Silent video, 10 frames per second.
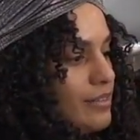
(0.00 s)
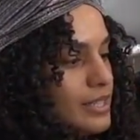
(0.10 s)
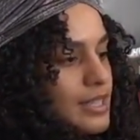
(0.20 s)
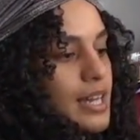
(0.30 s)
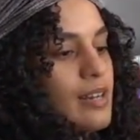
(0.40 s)

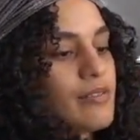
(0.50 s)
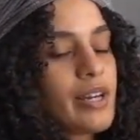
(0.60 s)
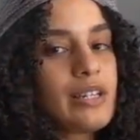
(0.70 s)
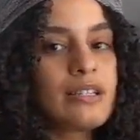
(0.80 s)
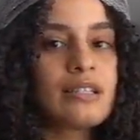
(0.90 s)
It's kind of
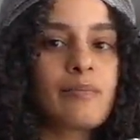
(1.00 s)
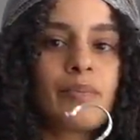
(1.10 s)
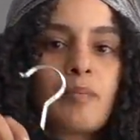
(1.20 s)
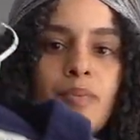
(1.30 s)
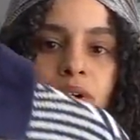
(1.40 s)
like a
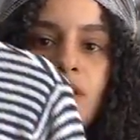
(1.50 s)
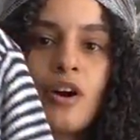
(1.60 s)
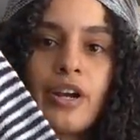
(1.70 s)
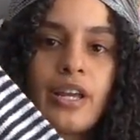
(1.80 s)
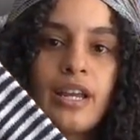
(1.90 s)
zip-up
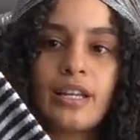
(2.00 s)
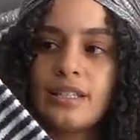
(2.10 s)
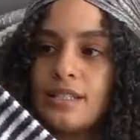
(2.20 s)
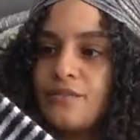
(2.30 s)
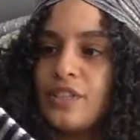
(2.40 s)
cardigan.
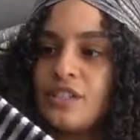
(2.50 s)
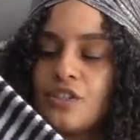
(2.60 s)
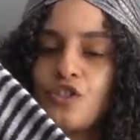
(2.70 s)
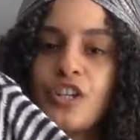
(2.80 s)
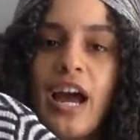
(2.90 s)
It's
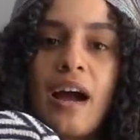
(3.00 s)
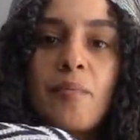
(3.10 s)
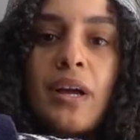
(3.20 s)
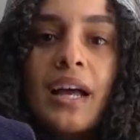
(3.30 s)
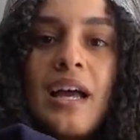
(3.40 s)
vintage
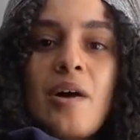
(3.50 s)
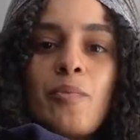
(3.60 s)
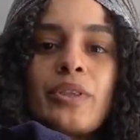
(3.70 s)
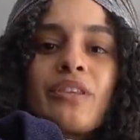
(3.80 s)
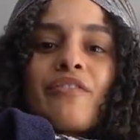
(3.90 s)
Gap,
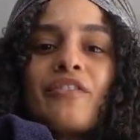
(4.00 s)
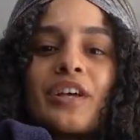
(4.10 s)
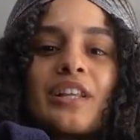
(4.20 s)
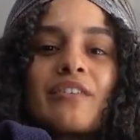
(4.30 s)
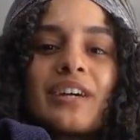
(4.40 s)
but the
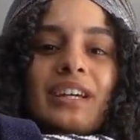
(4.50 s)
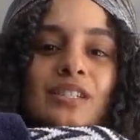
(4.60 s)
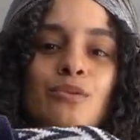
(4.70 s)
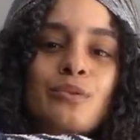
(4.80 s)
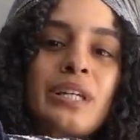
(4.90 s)
feel of it
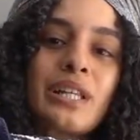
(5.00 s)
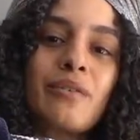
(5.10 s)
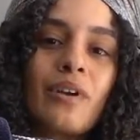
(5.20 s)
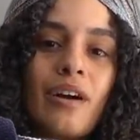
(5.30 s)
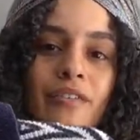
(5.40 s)
is really
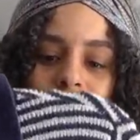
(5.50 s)
rough.